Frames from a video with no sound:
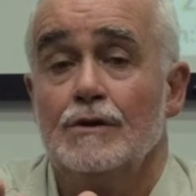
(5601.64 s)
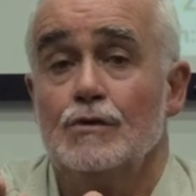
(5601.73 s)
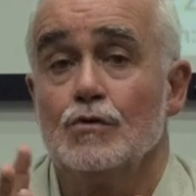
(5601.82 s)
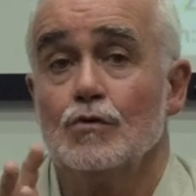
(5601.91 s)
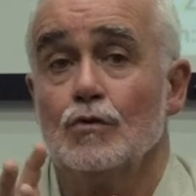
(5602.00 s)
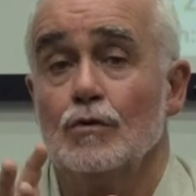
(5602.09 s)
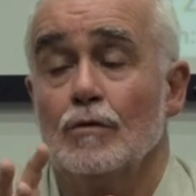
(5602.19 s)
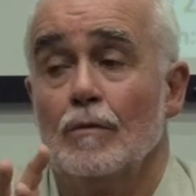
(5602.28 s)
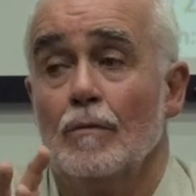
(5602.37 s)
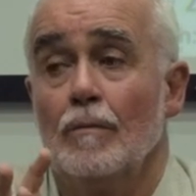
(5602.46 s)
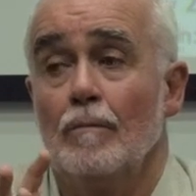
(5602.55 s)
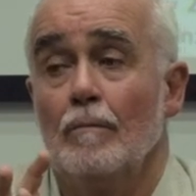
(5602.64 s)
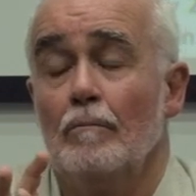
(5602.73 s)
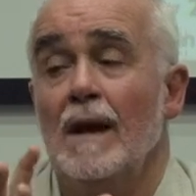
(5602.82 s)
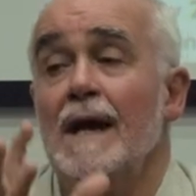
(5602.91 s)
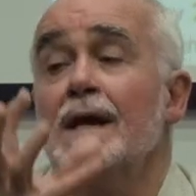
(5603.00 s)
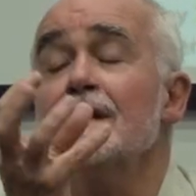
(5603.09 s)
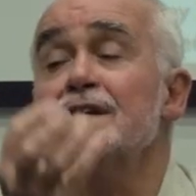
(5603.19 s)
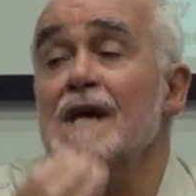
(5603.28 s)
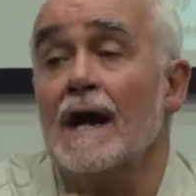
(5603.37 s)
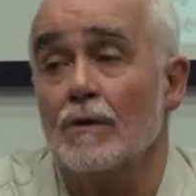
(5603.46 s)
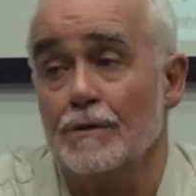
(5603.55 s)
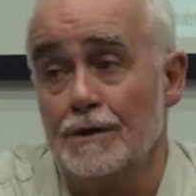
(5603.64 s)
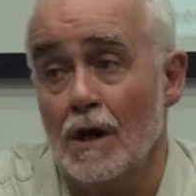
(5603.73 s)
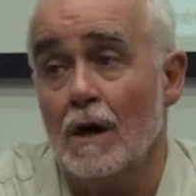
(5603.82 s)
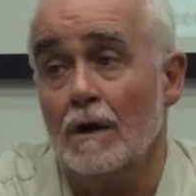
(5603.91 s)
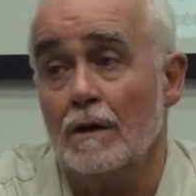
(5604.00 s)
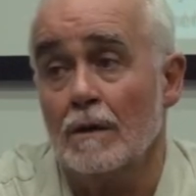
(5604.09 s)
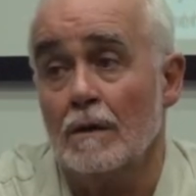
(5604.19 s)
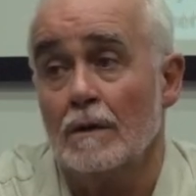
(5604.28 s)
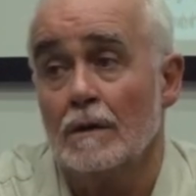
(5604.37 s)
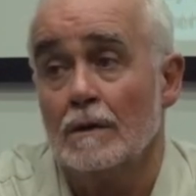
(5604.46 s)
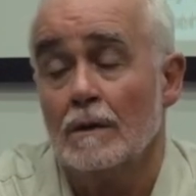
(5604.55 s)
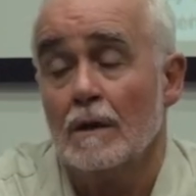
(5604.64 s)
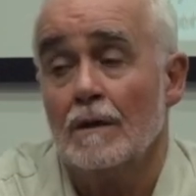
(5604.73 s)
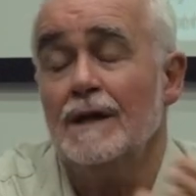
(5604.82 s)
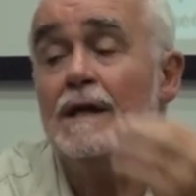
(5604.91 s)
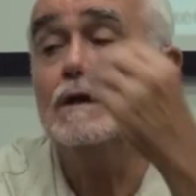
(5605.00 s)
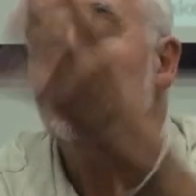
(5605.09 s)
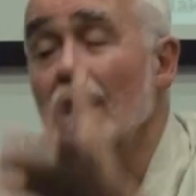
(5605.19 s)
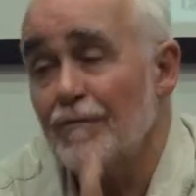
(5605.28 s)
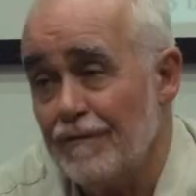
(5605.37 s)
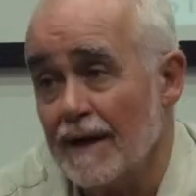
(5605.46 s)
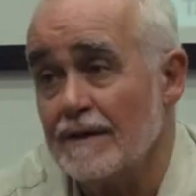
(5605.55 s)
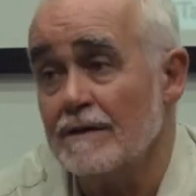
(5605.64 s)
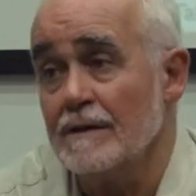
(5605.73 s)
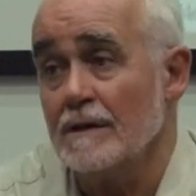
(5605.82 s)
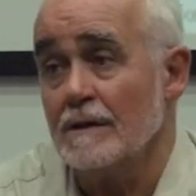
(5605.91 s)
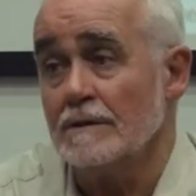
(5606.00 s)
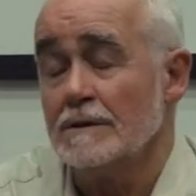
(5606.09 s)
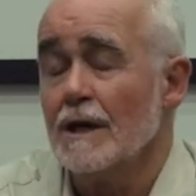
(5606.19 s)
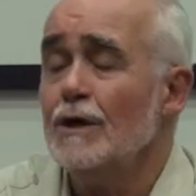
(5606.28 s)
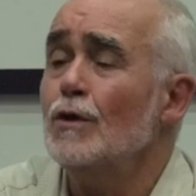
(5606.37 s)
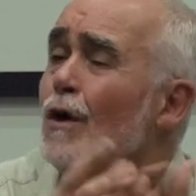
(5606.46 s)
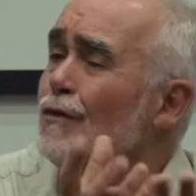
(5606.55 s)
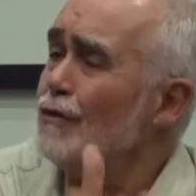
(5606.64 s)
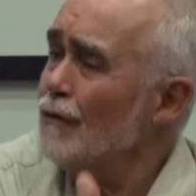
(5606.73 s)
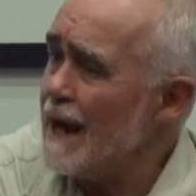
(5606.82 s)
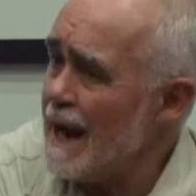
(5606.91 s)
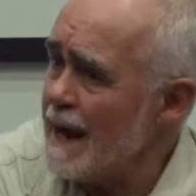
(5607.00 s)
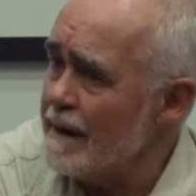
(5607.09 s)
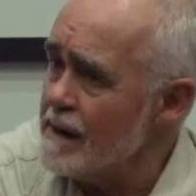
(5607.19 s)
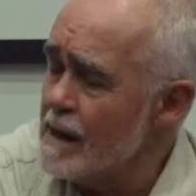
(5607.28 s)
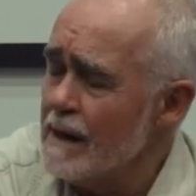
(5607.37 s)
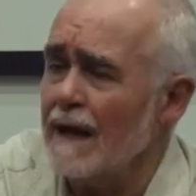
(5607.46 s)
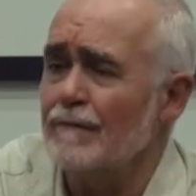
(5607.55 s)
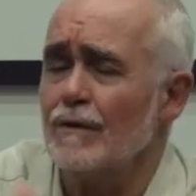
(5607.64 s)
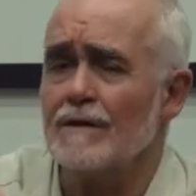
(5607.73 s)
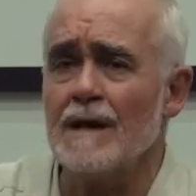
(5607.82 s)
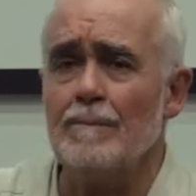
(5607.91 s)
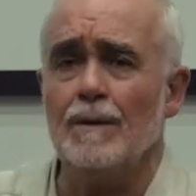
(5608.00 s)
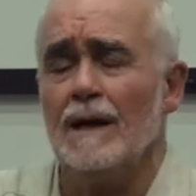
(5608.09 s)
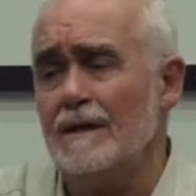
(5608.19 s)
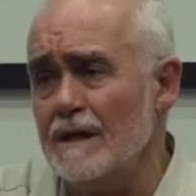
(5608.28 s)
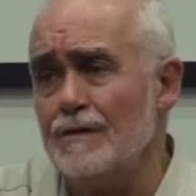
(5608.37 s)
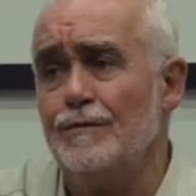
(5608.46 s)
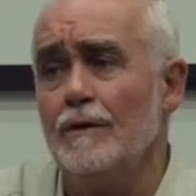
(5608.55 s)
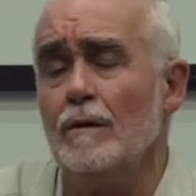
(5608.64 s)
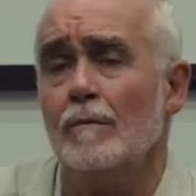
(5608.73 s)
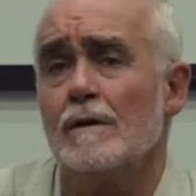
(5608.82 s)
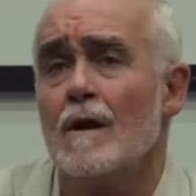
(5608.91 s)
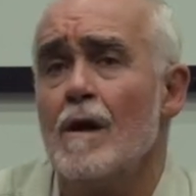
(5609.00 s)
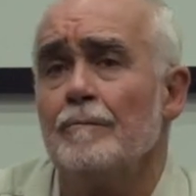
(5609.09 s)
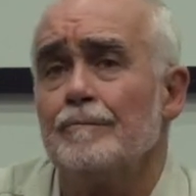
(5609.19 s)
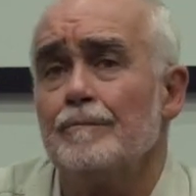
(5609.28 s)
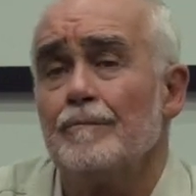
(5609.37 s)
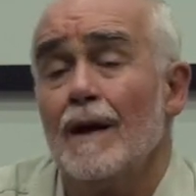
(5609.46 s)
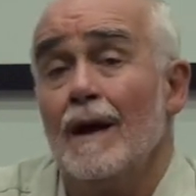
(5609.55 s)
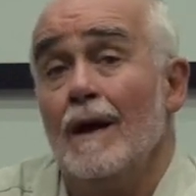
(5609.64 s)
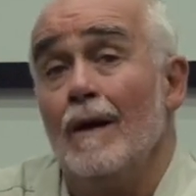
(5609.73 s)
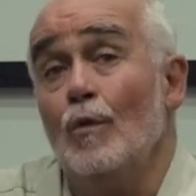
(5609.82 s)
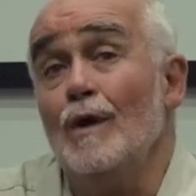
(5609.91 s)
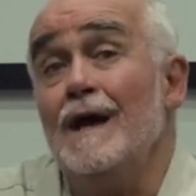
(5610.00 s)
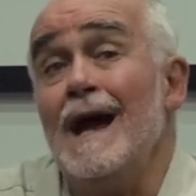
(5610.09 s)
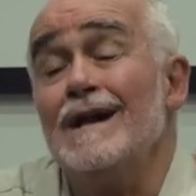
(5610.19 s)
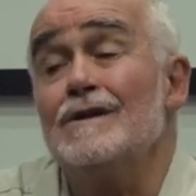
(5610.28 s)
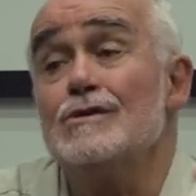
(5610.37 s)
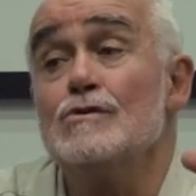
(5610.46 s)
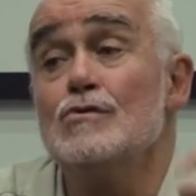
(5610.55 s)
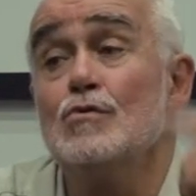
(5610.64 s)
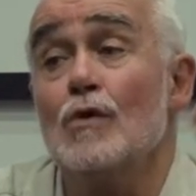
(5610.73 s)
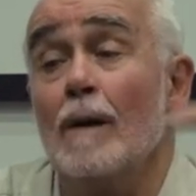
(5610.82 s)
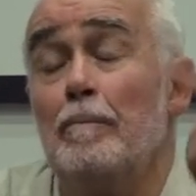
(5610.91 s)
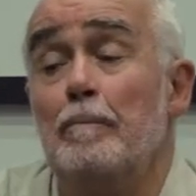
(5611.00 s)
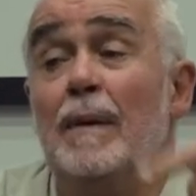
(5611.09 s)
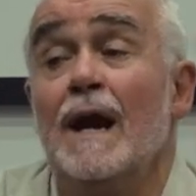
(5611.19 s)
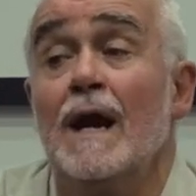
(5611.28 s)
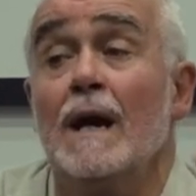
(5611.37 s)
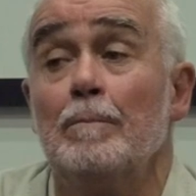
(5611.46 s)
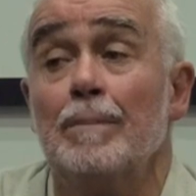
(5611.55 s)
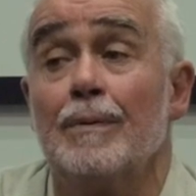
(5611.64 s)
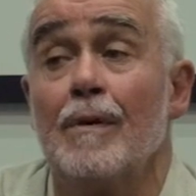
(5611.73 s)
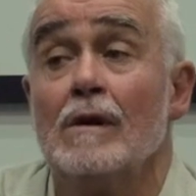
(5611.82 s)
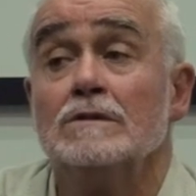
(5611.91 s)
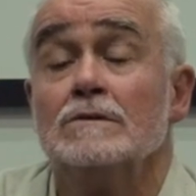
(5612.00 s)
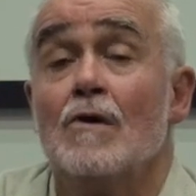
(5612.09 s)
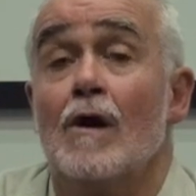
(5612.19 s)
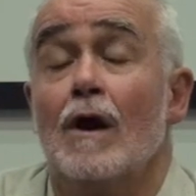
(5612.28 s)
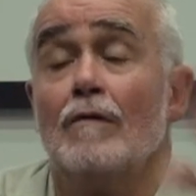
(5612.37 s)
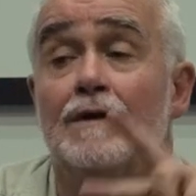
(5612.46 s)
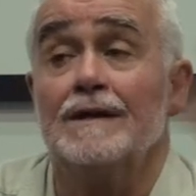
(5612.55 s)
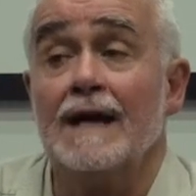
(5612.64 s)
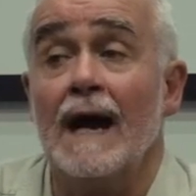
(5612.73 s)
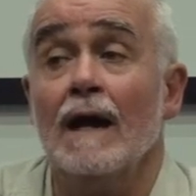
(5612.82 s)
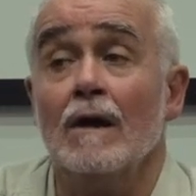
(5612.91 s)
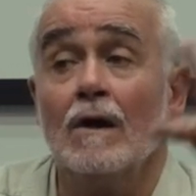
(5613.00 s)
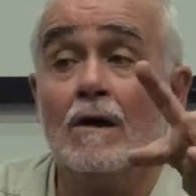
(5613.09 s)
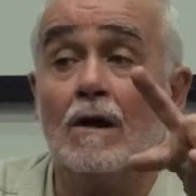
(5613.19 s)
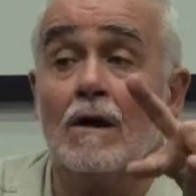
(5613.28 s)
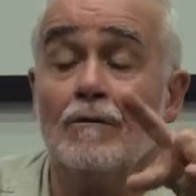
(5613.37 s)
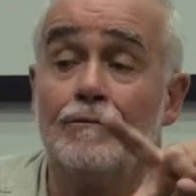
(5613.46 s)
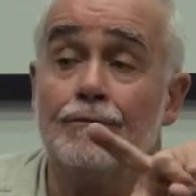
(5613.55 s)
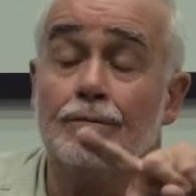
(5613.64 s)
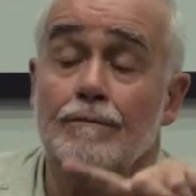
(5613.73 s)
to make a shadow darker, then you will affect the, you also can. Like, for example, in this film, we had to do a pickup of a dialogue of